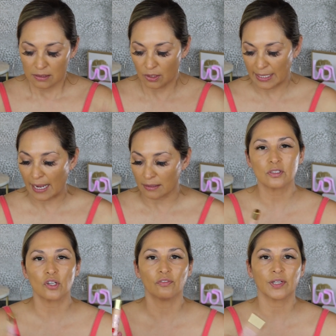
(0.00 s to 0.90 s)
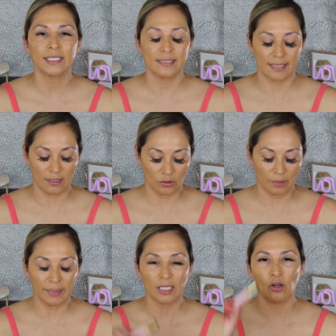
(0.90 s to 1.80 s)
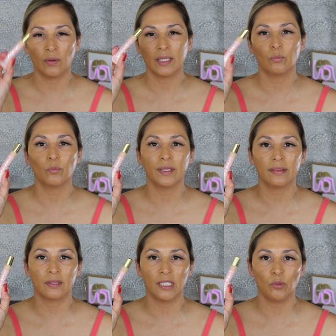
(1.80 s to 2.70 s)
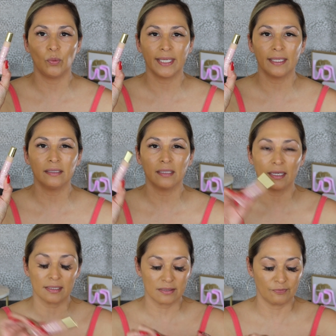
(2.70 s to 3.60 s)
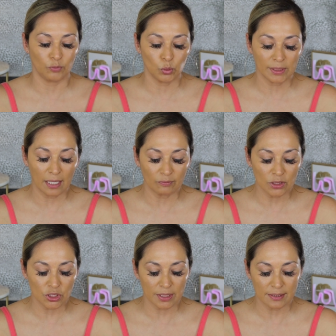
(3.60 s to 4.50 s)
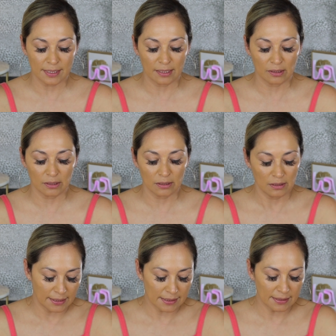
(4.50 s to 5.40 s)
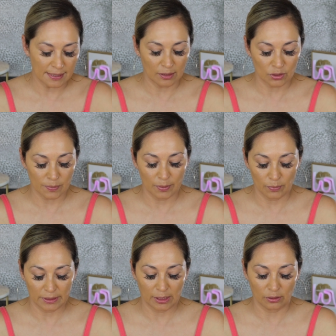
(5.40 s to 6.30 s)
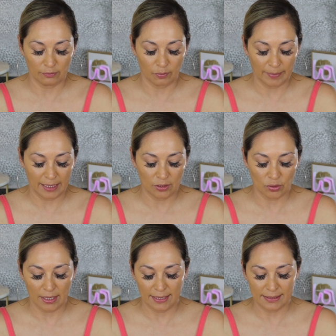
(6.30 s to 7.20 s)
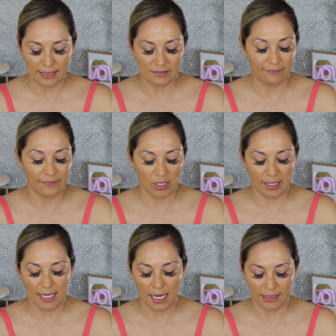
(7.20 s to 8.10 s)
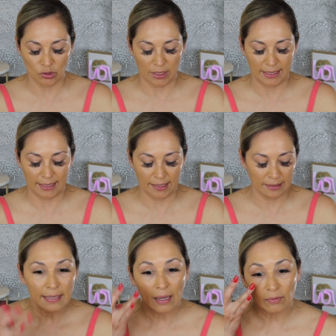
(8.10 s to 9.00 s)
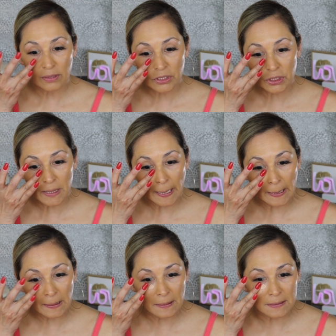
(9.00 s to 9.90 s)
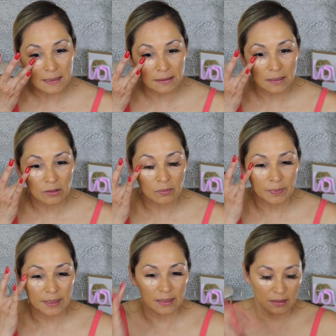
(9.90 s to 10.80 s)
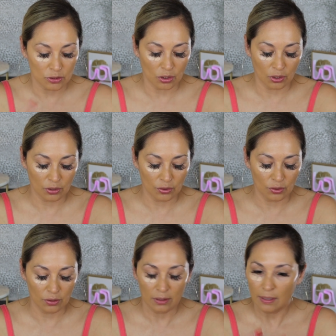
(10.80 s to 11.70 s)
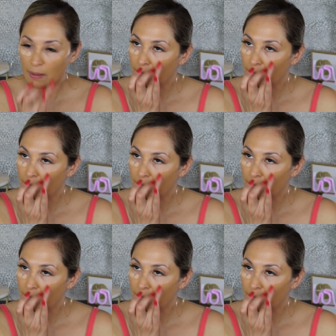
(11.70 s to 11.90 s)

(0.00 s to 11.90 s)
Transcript: So yeah, so for concealer, I'm gonna go in with the Winky Lux Full Coverage Concealer. This concealer's been really good for my under eyes. It's very hydrating. Now the shade is a little bit darker